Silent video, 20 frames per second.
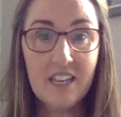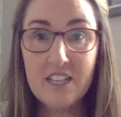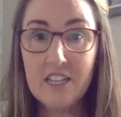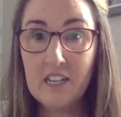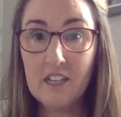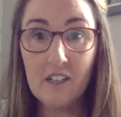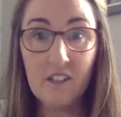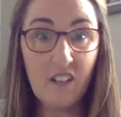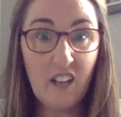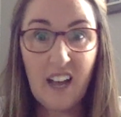then
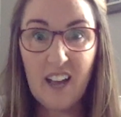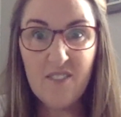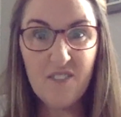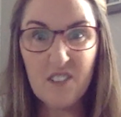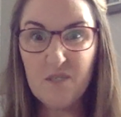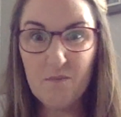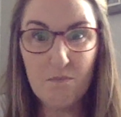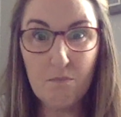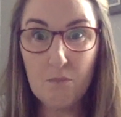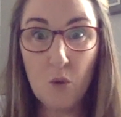you'll
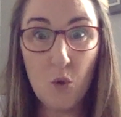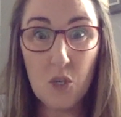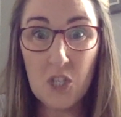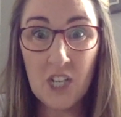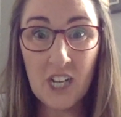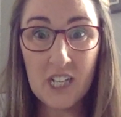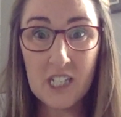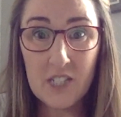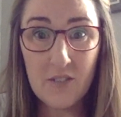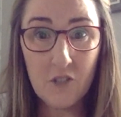have a more
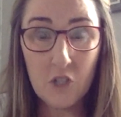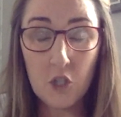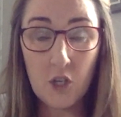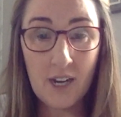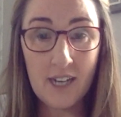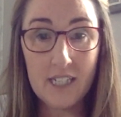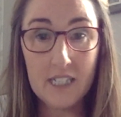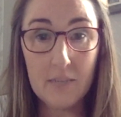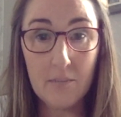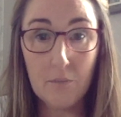chance of
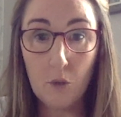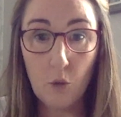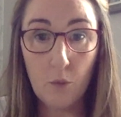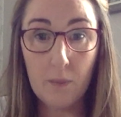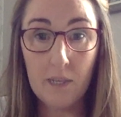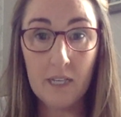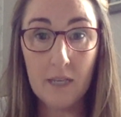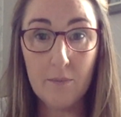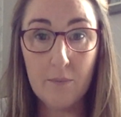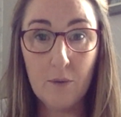attracting more
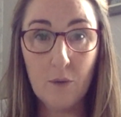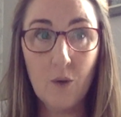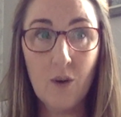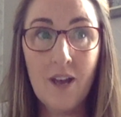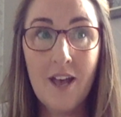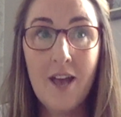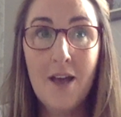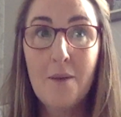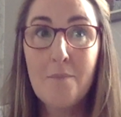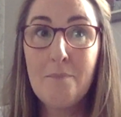people
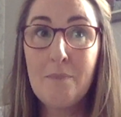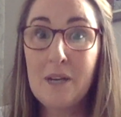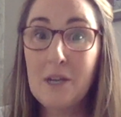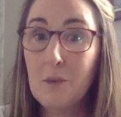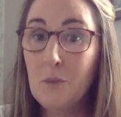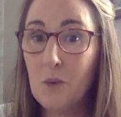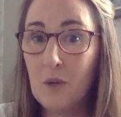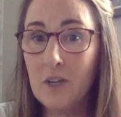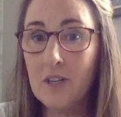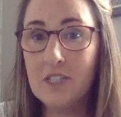but
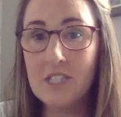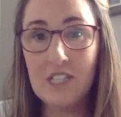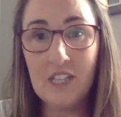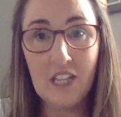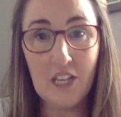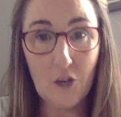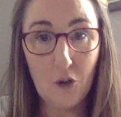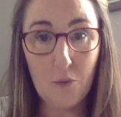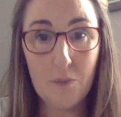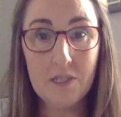it works
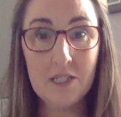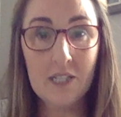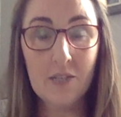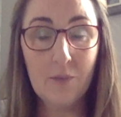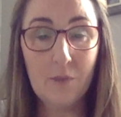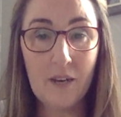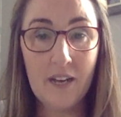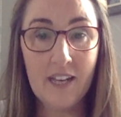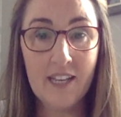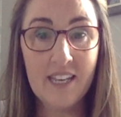in the
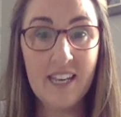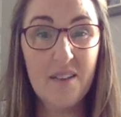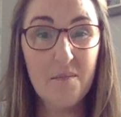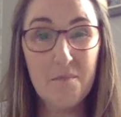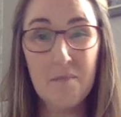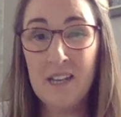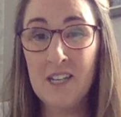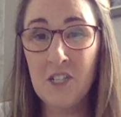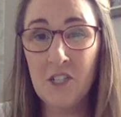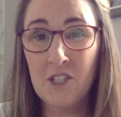opposite way.
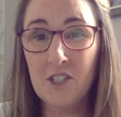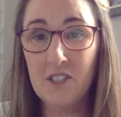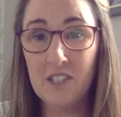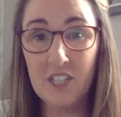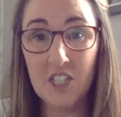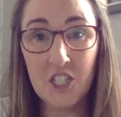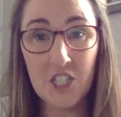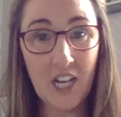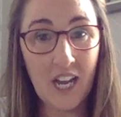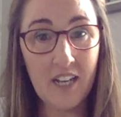It makes you
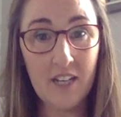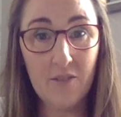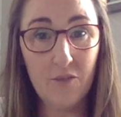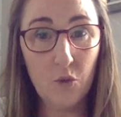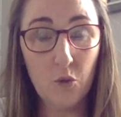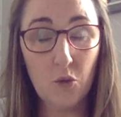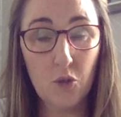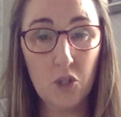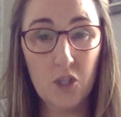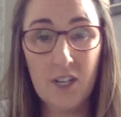look a jack
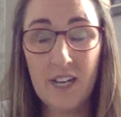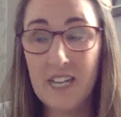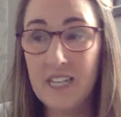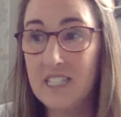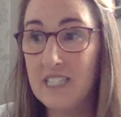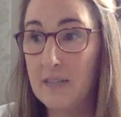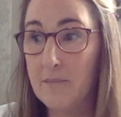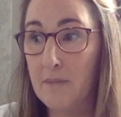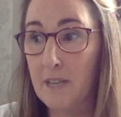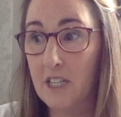of all
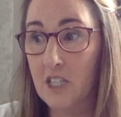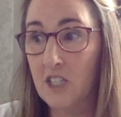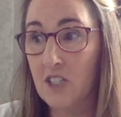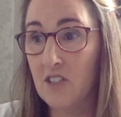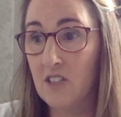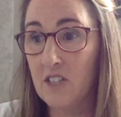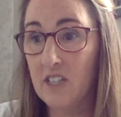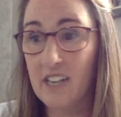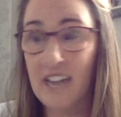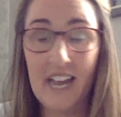trades, it makes
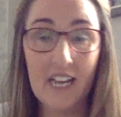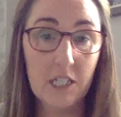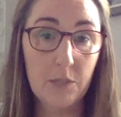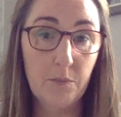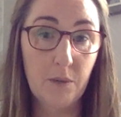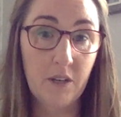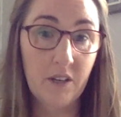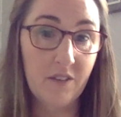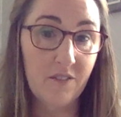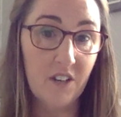you look an
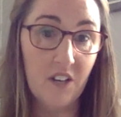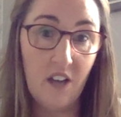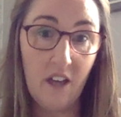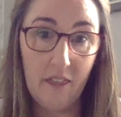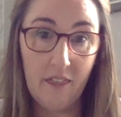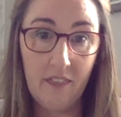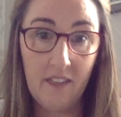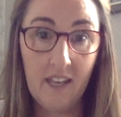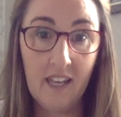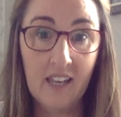expert of
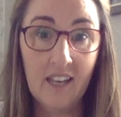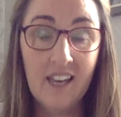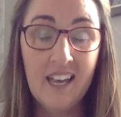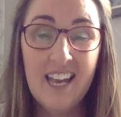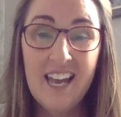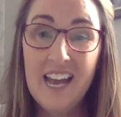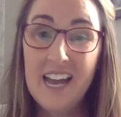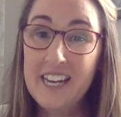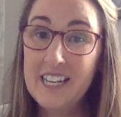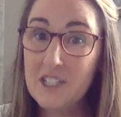nothing.
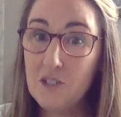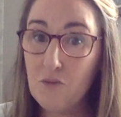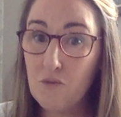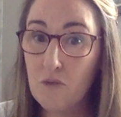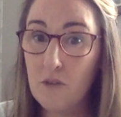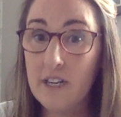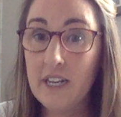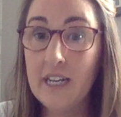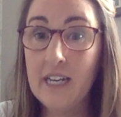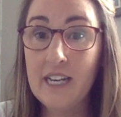And it's
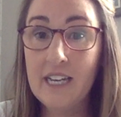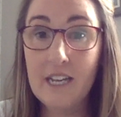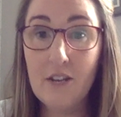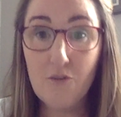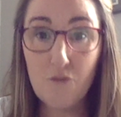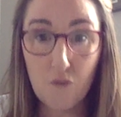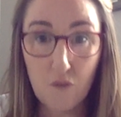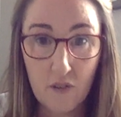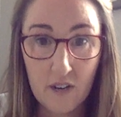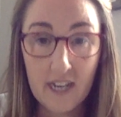really,
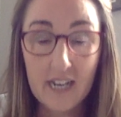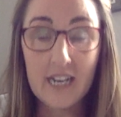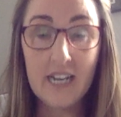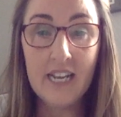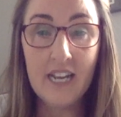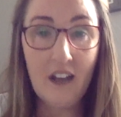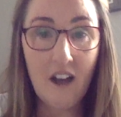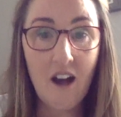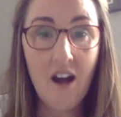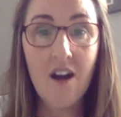
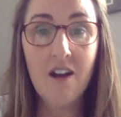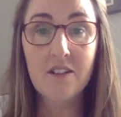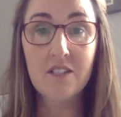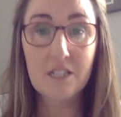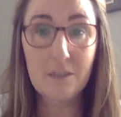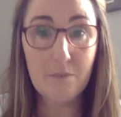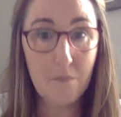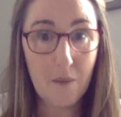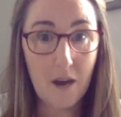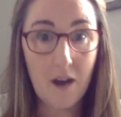really
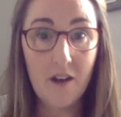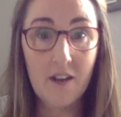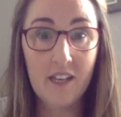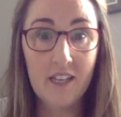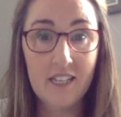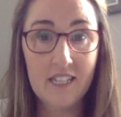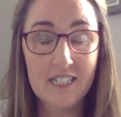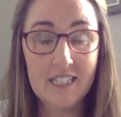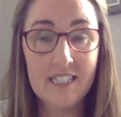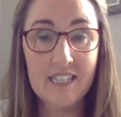hard to
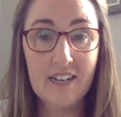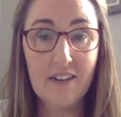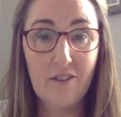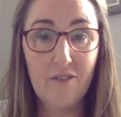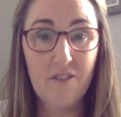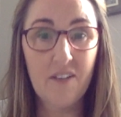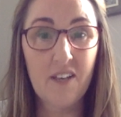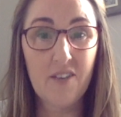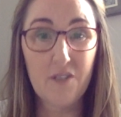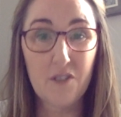market
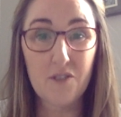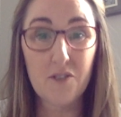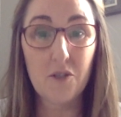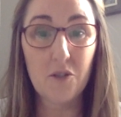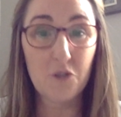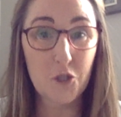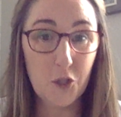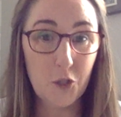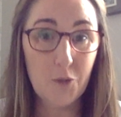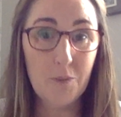yourself if you've
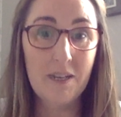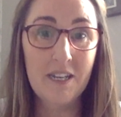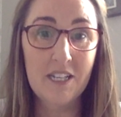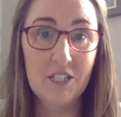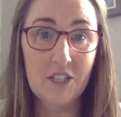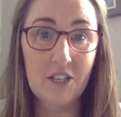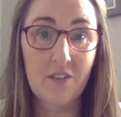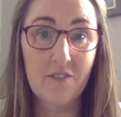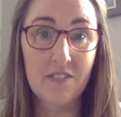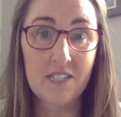got too many
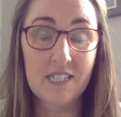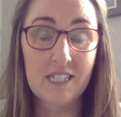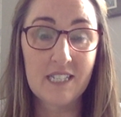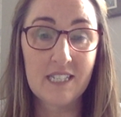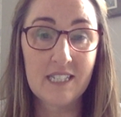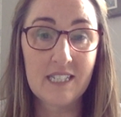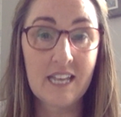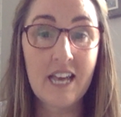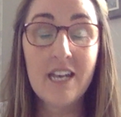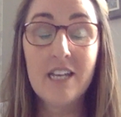
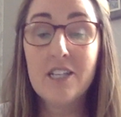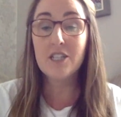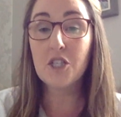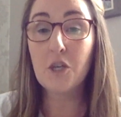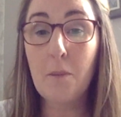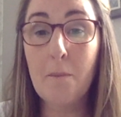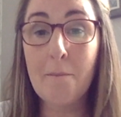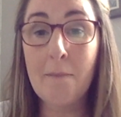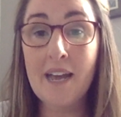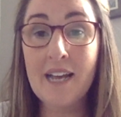services.
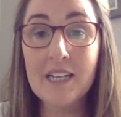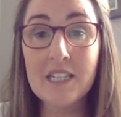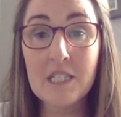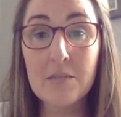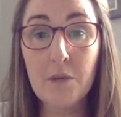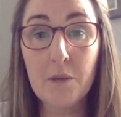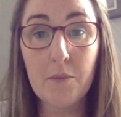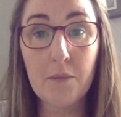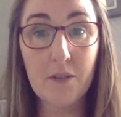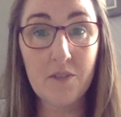So,
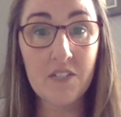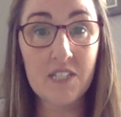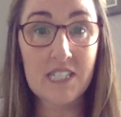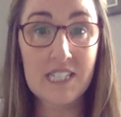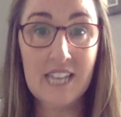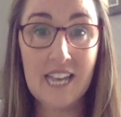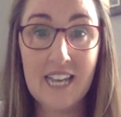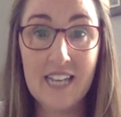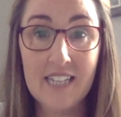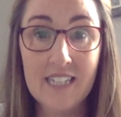maximum of
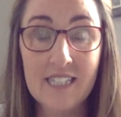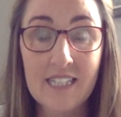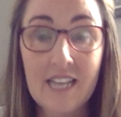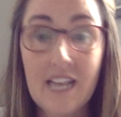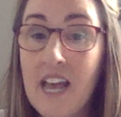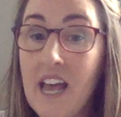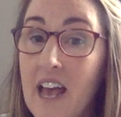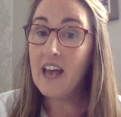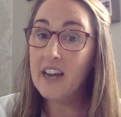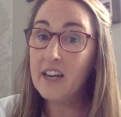six.
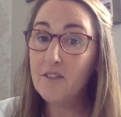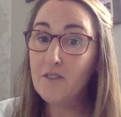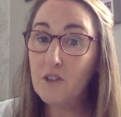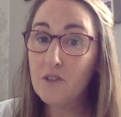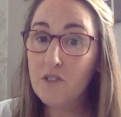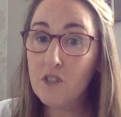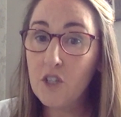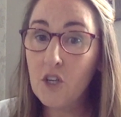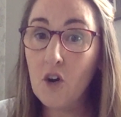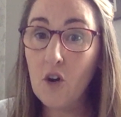And if
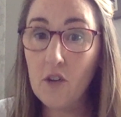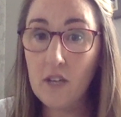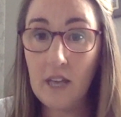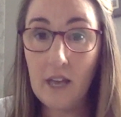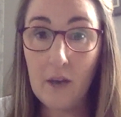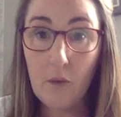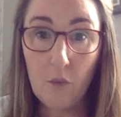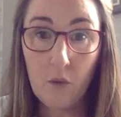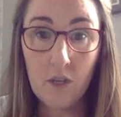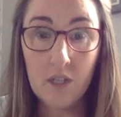you've not
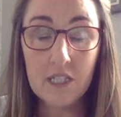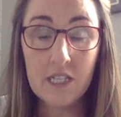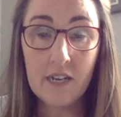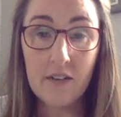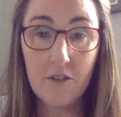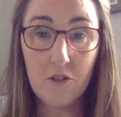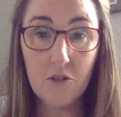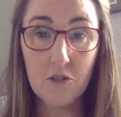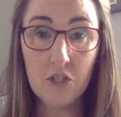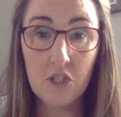yet worked
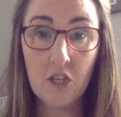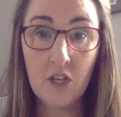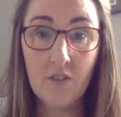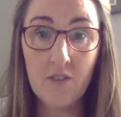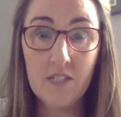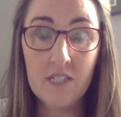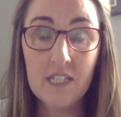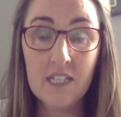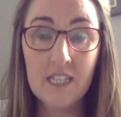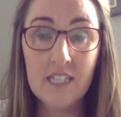out your
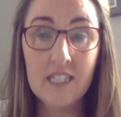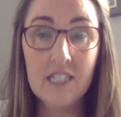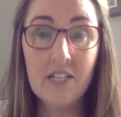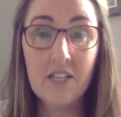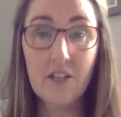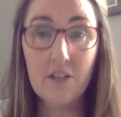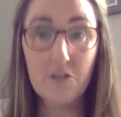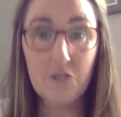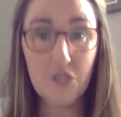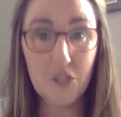services,
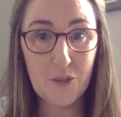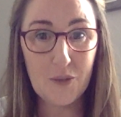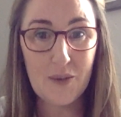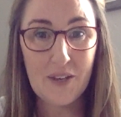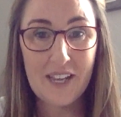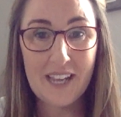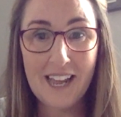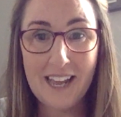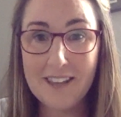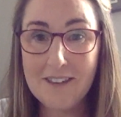go to
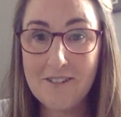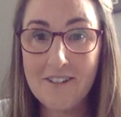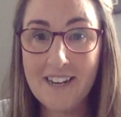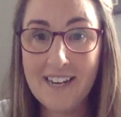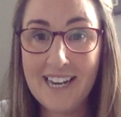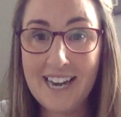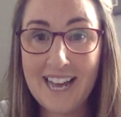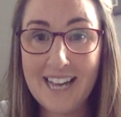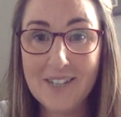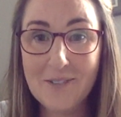
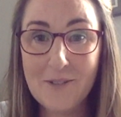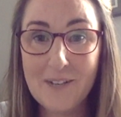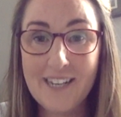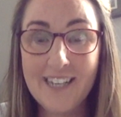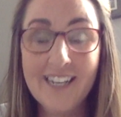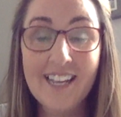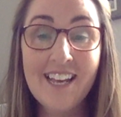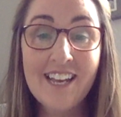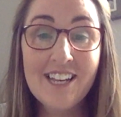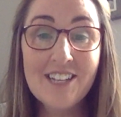
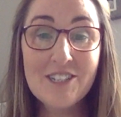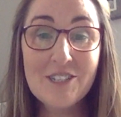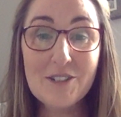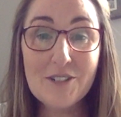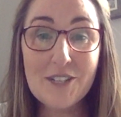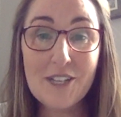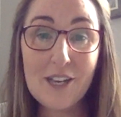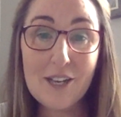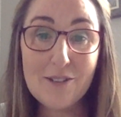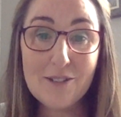
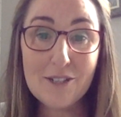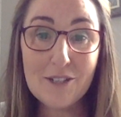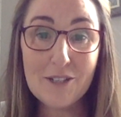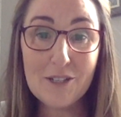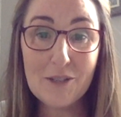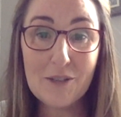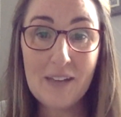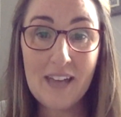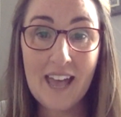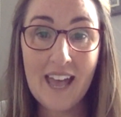
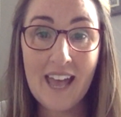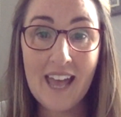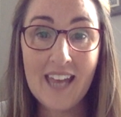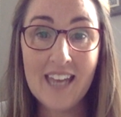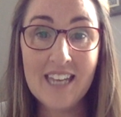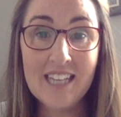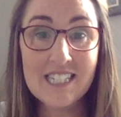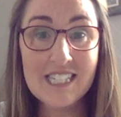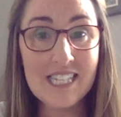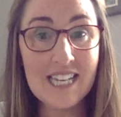
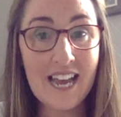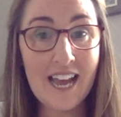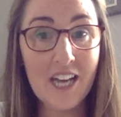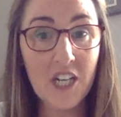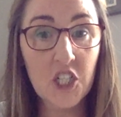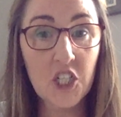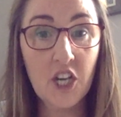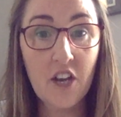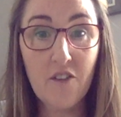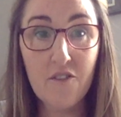catherinegladwyn.co.uk
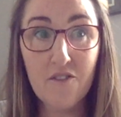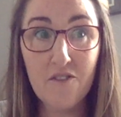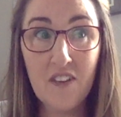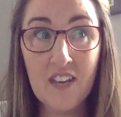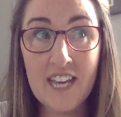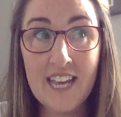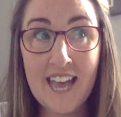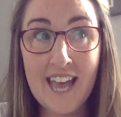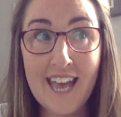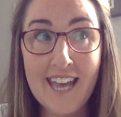slash
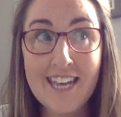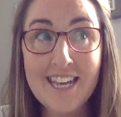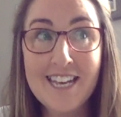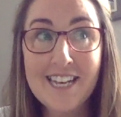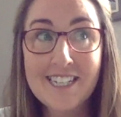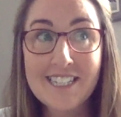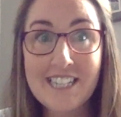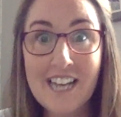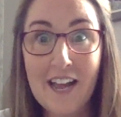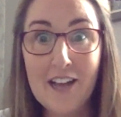VA
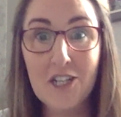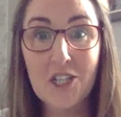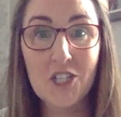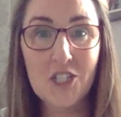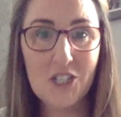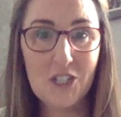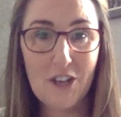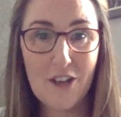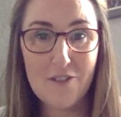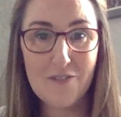
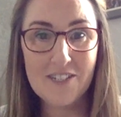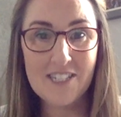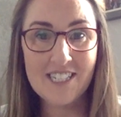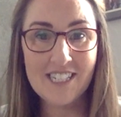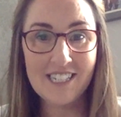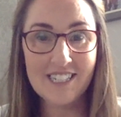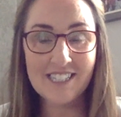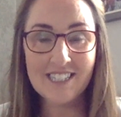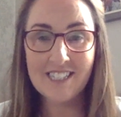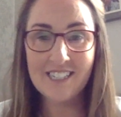
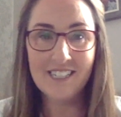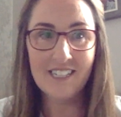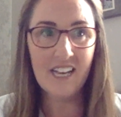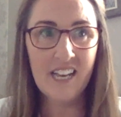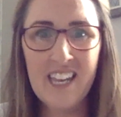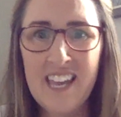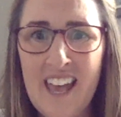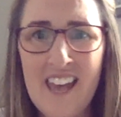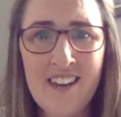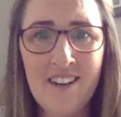services.
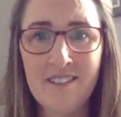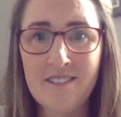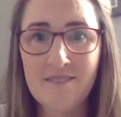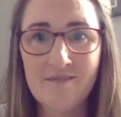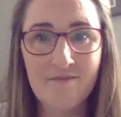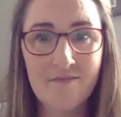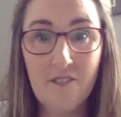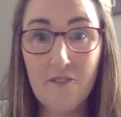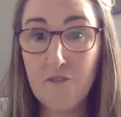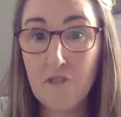Again,
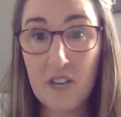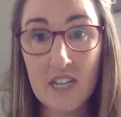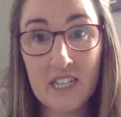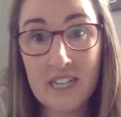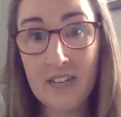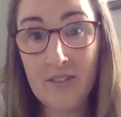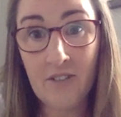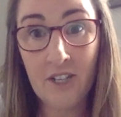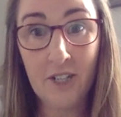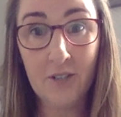free
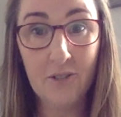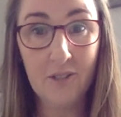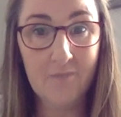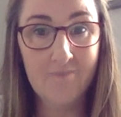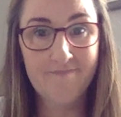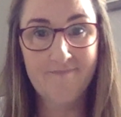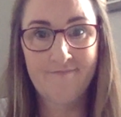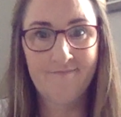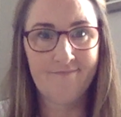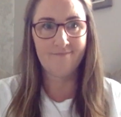download.
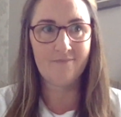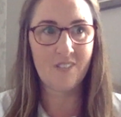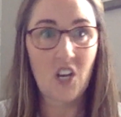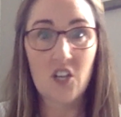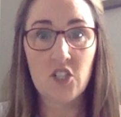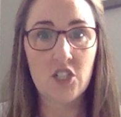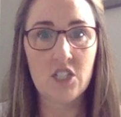I